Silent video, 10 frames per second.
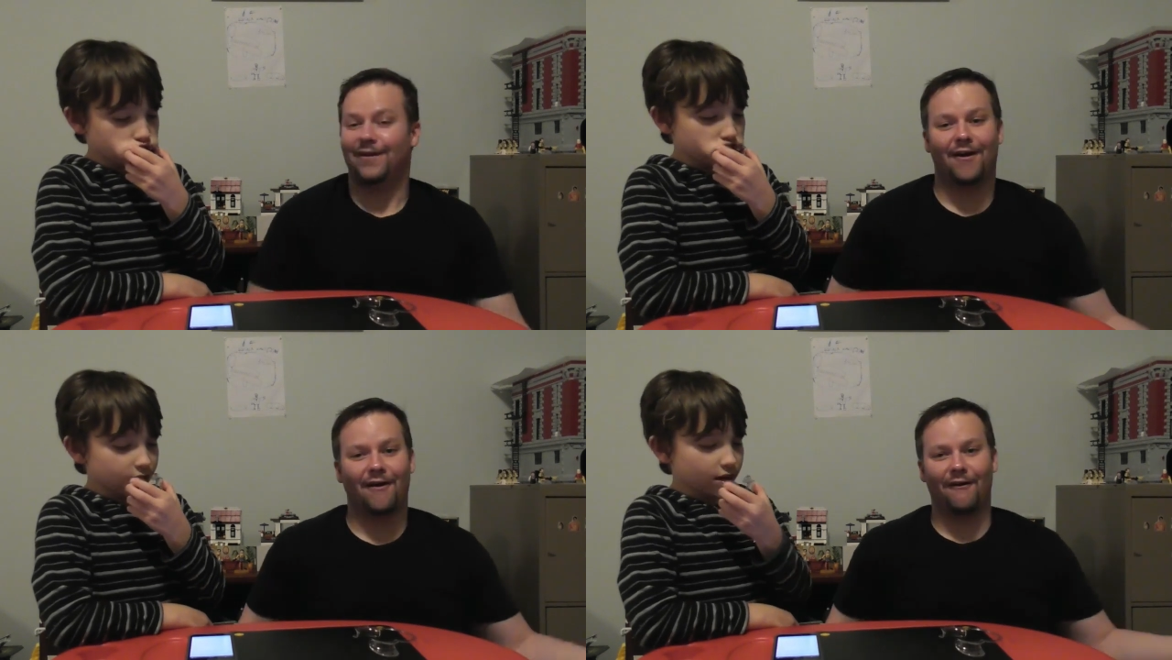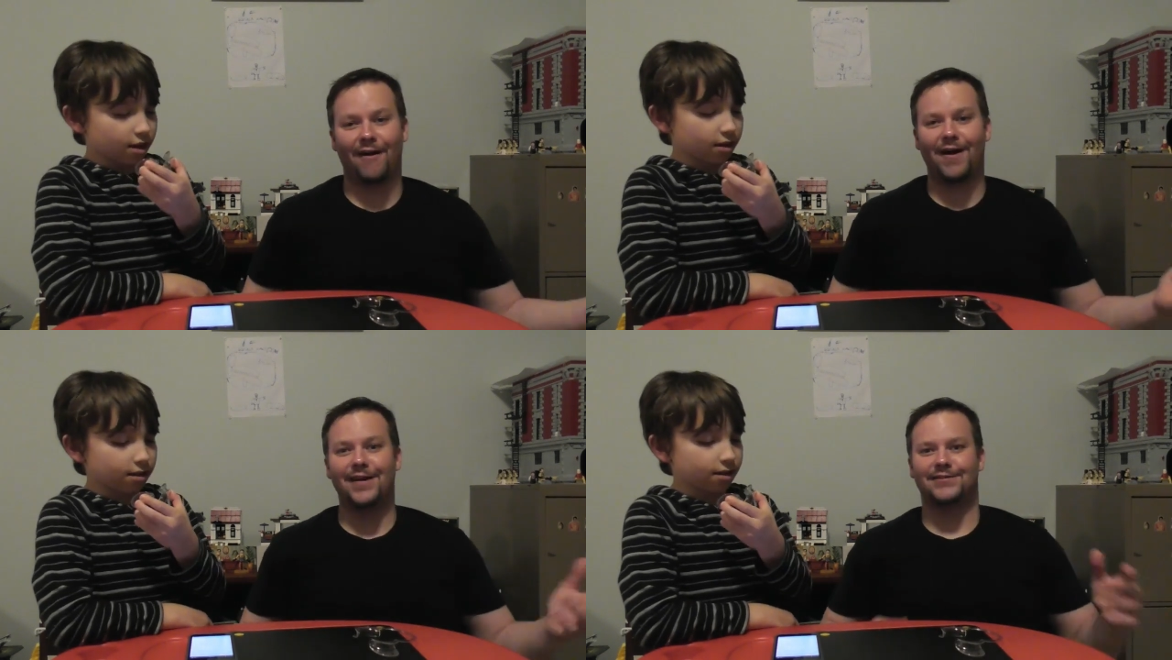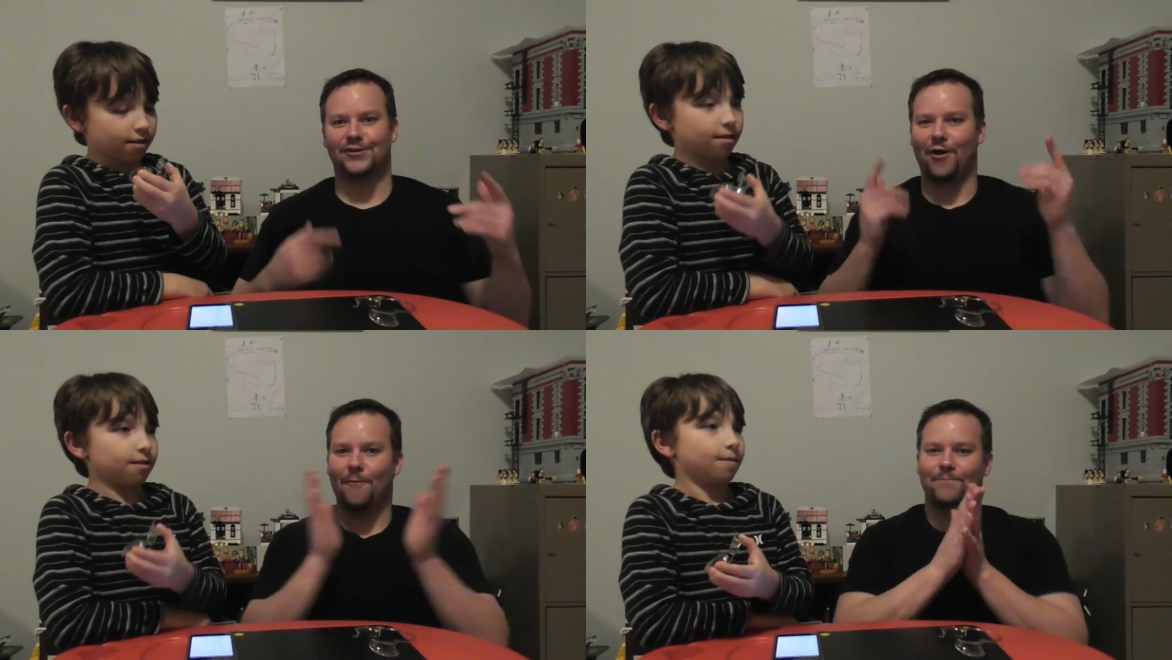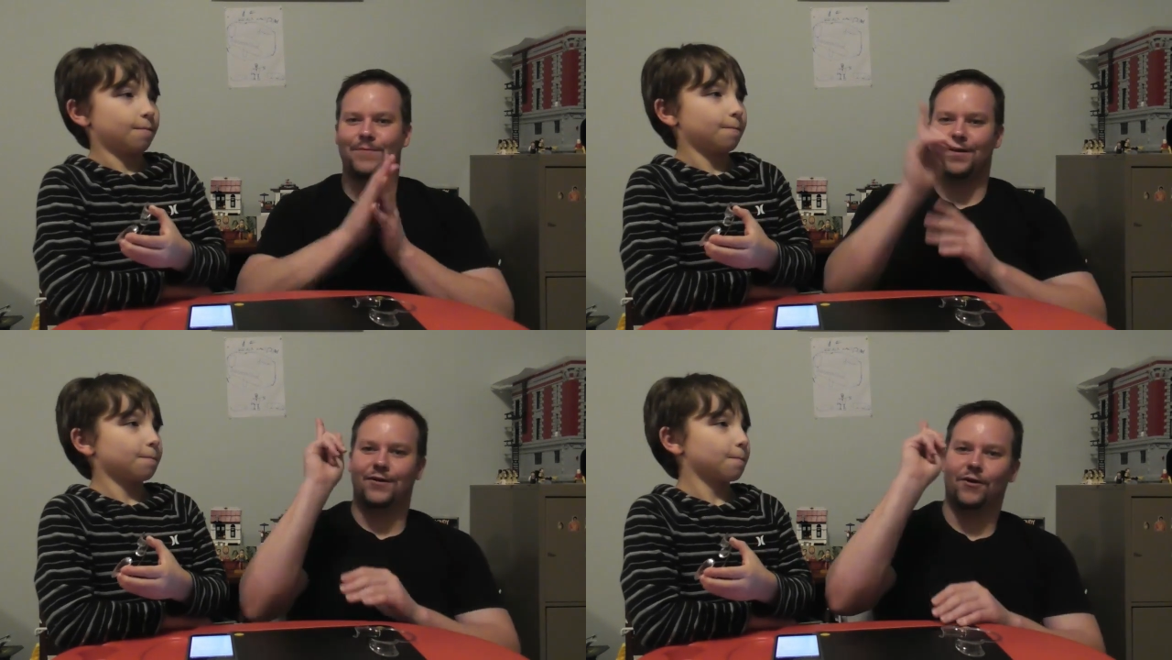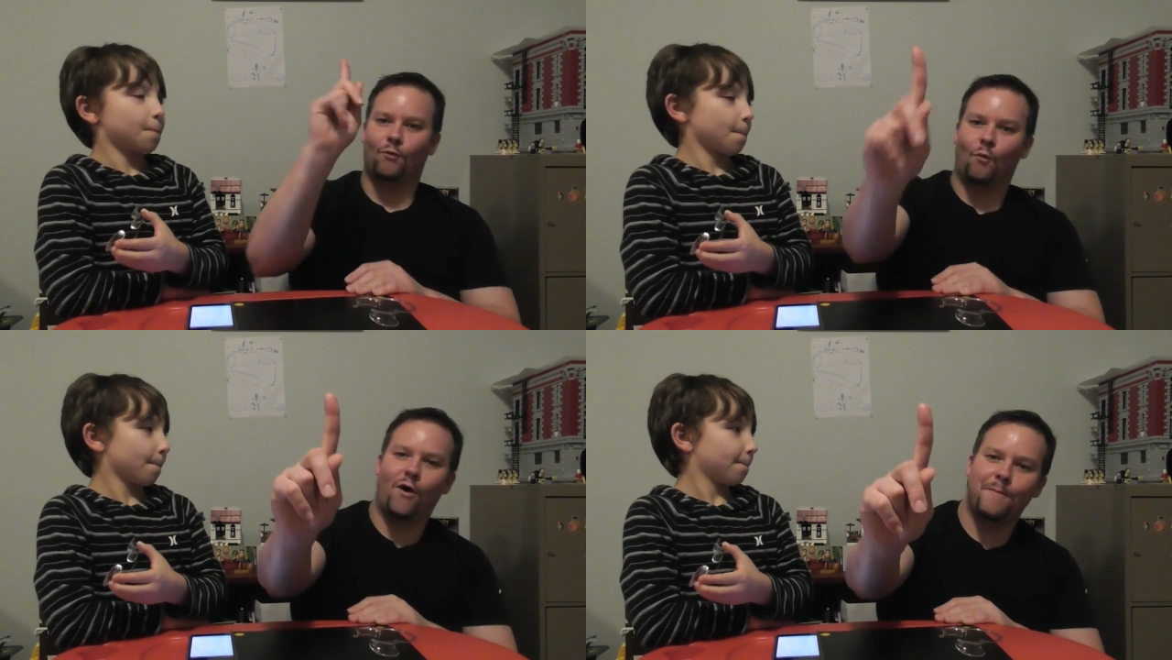Speaker 1: All right, so
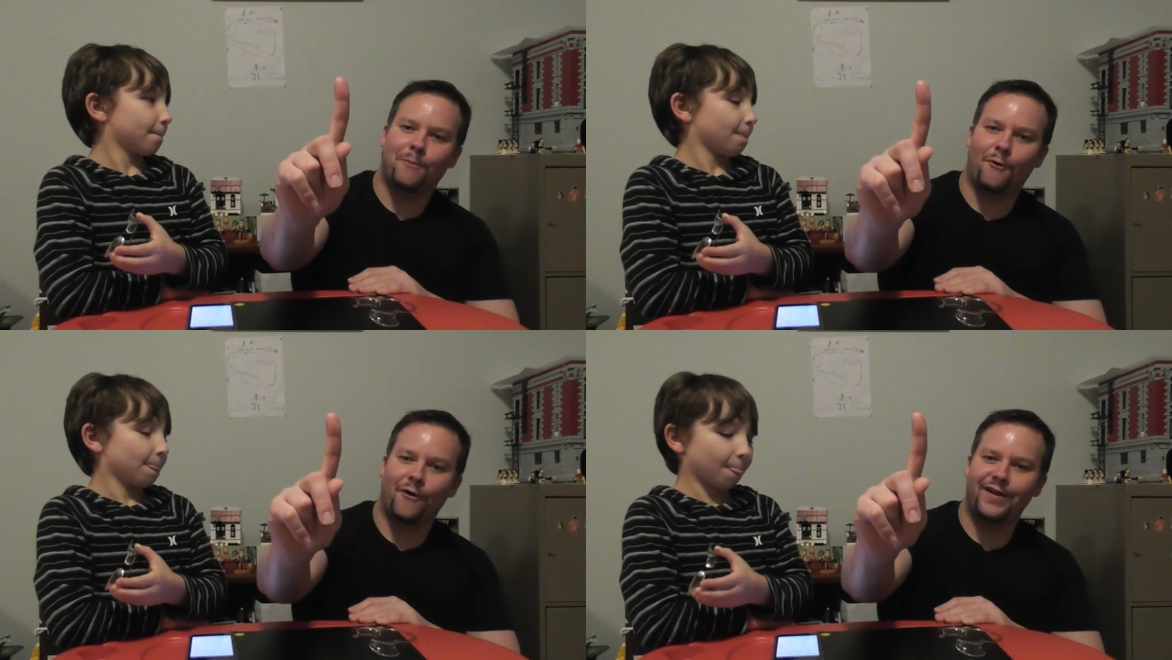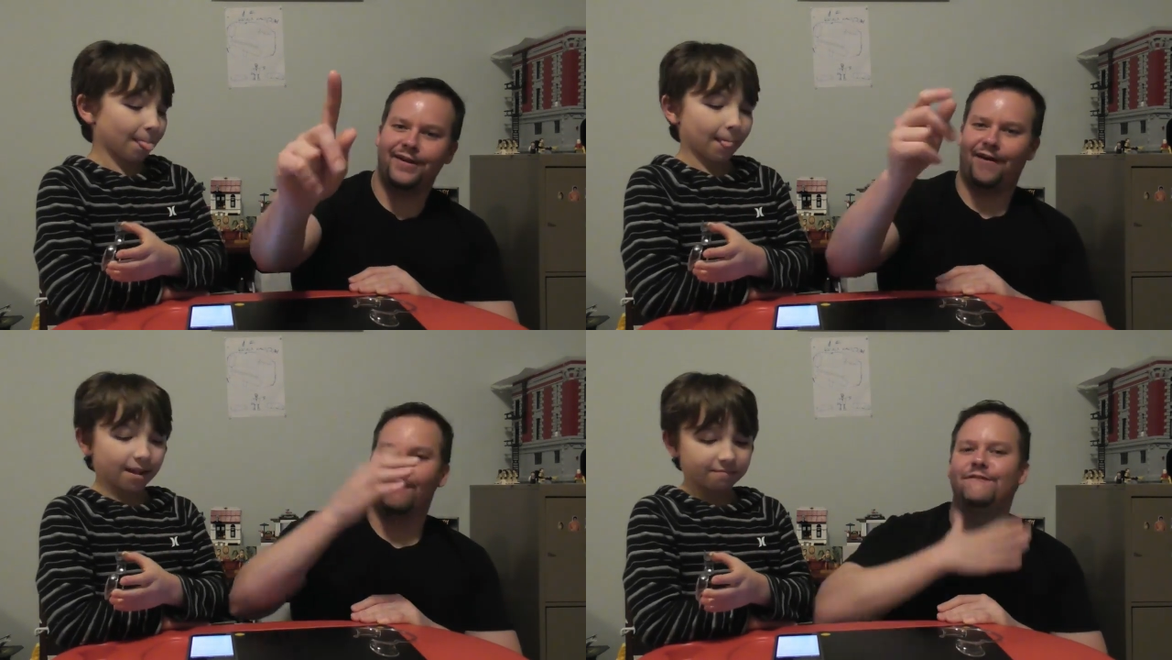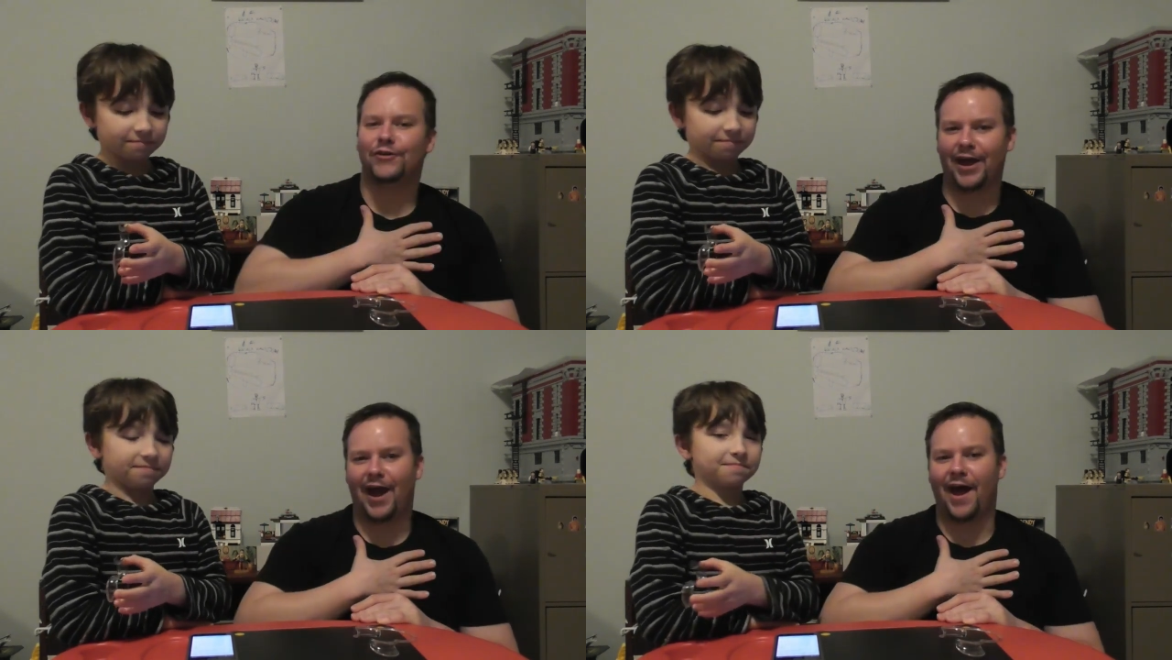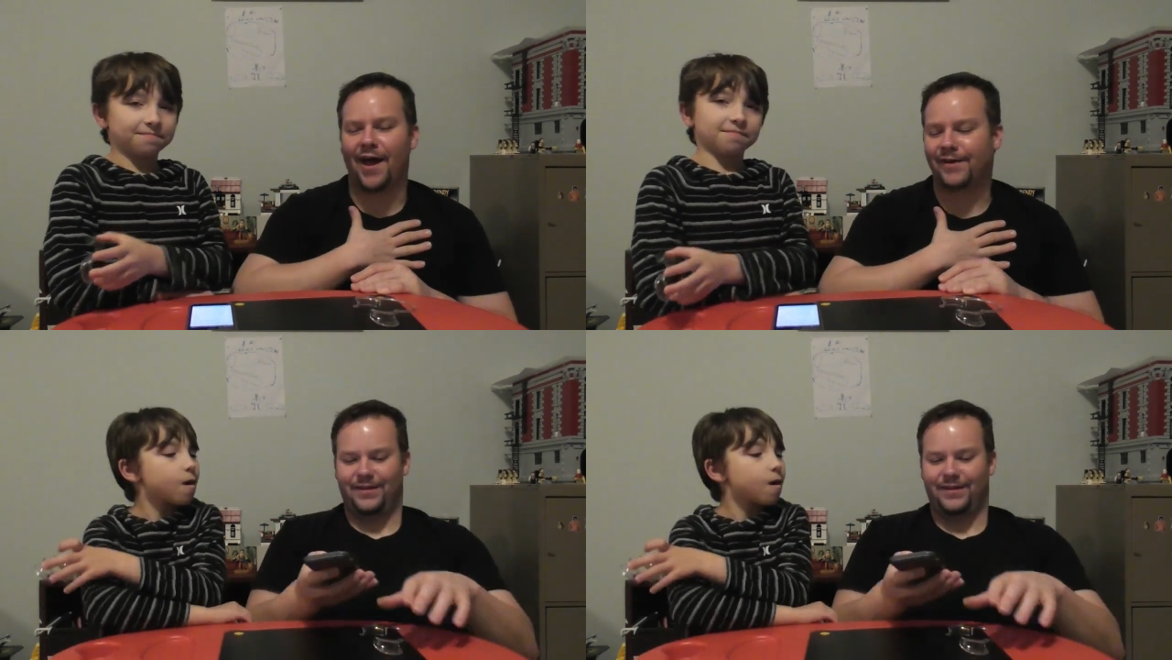one point for dad.